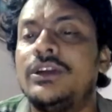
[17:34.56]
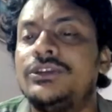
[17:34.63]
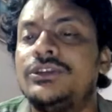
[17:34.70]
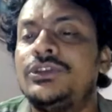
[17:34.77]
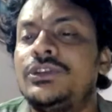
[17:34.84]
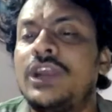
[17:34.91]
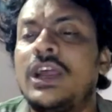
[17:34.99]

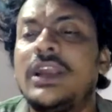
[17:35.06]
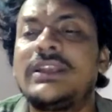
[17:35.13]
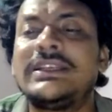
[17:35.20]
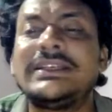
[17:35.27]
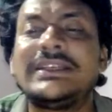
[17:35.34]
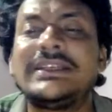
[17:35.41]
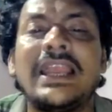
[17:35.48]
Do not
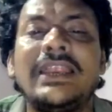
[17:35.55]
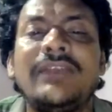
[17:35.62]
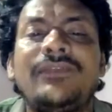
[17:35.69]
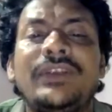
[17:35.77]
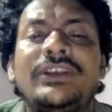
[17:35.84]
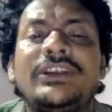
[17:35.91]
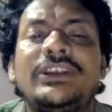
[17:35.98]
entirely
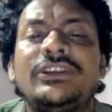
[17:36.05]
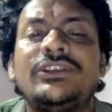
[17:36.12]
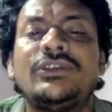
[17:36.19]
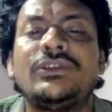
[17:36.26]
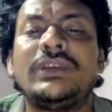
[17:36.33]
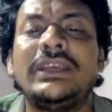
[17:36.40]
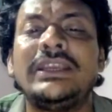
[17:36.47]
fit
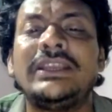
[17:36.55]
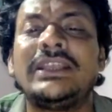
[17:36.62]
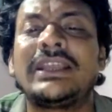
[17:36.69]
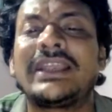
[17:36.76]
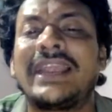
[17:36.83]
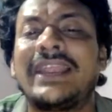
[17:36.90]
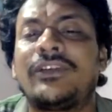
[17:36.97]
into
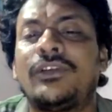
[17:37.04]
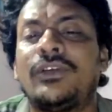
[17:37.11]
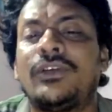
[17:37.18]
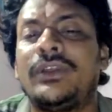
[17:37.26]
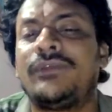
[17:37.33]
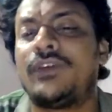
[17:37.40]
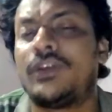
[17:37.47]
either
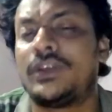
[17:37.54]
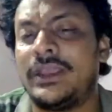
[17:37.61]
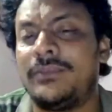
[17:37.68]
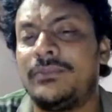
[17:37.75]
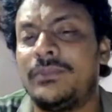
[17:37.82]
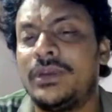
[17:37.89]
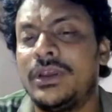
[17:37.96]
category for
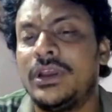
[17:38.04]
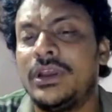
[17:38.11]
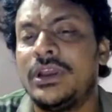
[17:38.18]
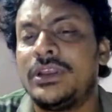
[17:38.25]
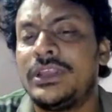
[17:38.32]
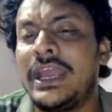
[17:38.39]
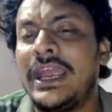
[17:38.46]
them.
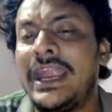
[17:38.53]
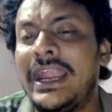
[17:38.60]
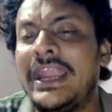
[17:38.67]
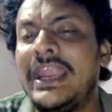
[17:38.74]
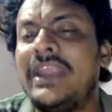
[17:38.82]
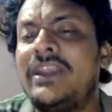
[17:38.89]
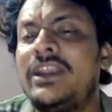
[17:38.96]
The
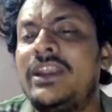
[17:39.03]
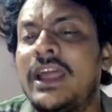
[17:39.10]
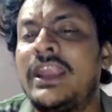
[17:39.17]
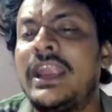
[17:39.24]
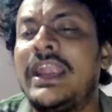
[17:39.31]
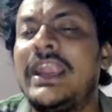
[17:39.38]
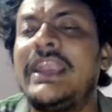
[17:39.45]
headed,
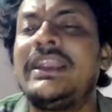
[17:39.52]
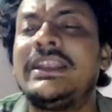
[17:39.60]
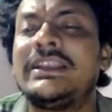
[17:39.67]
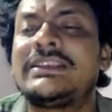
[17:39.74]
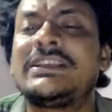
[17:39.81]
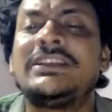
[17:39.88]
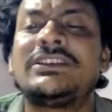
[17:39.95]
non-headed
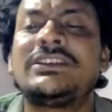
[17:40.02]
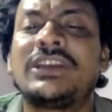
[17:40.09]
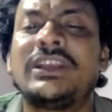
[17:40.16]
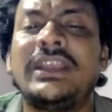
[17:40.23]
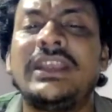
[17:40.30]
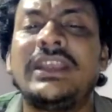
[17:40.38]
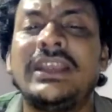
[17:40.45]

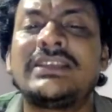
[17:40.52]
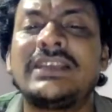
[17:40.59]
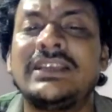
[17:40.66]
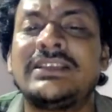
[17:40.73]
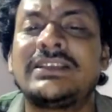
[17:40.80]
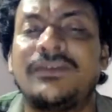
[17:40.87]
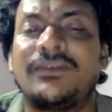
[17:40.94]
distinction is
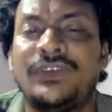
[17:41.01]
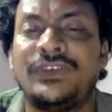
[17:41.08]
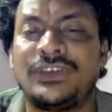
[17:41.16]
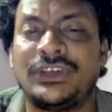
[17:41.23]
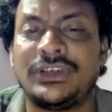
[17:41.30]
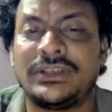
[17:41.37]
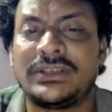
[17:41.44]

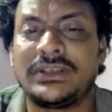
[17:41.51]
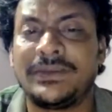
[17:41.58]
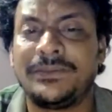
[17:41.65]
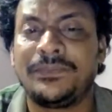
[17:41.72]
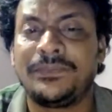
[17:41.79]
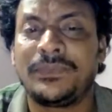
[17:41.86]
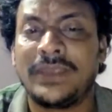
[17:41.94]
insufficient,
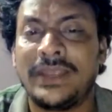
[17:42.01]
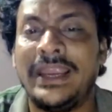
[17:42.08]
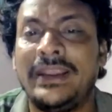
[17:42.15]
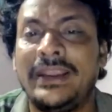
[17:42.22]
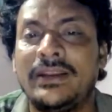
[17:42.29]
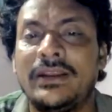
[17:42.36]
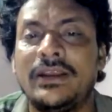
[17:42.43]

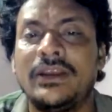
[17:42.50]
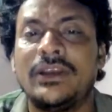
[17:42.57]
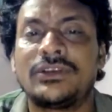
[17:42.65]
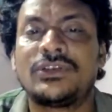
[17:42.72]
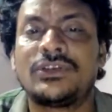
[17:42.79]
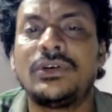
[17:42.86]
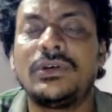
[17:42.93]
right?
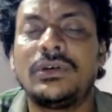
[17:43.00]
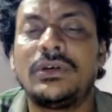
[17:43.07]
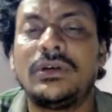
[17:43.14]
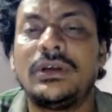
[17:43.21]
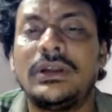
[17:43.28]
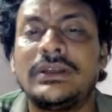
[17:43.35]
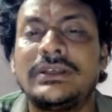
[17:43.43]
So
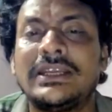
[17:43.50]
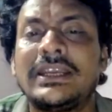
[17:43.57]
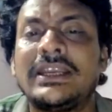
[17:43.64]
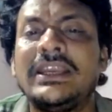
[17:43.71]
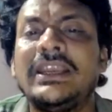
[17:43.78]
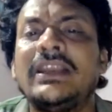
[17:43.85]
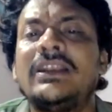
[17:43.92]

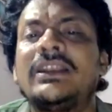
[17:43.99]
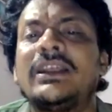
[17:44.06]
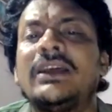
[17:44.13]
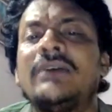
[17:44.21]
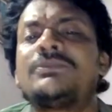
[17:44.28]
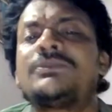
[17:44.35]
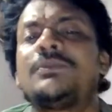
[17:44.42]
technical
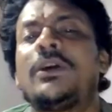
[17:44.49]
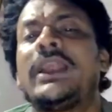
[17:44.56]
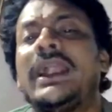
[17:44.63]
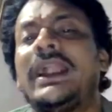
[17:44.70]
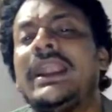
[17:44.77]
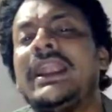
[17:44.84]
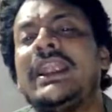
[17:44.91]
terms for
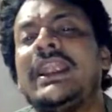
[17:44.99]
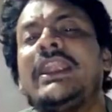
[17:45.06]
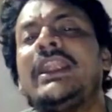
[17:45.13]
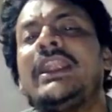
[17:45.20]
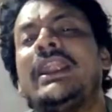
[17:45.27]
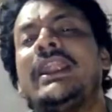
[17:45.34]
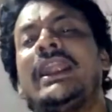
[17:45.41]
headed
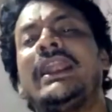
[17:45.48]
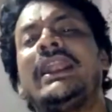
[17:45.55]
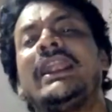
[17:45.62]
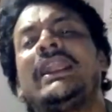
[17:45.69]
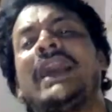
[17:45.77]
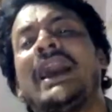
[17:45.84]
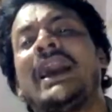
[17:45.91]
and
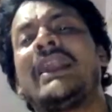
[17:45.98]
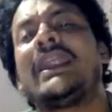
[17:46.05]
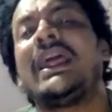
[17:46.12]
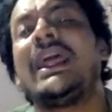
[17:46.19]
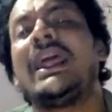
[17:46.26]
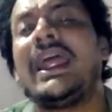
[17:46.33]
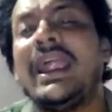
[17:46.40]
non-headed are
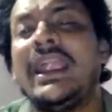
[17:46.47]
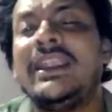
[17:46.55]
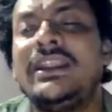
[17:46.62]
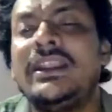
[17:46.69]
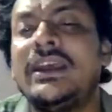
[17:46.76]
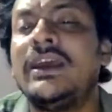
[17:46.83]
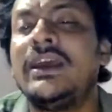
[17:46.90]

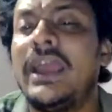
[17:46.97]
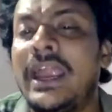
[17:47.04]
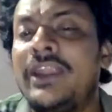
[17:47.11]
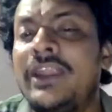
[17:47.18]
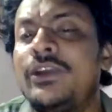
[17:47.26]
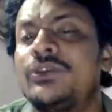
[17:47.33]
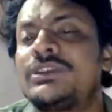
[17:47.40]

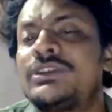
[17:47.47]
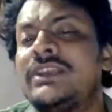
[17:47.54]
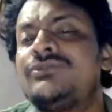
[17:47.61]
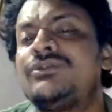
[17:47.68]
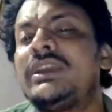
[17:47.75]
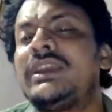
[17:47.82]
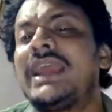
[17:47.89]

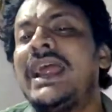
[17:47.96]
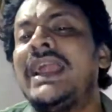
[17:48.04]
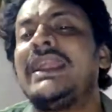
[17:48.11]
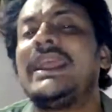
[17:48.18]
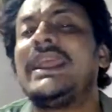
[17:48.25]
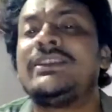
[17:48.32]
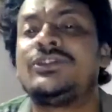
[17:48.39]
endocentric
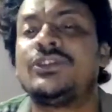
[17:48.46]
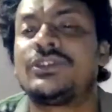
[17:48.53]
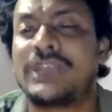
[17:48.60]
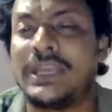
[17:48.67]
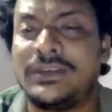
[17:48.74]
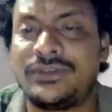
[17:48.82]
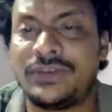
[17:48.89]
and
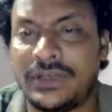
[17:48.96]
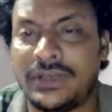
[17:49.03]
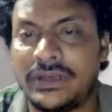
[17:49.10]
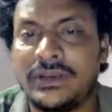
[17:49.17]
exocentric.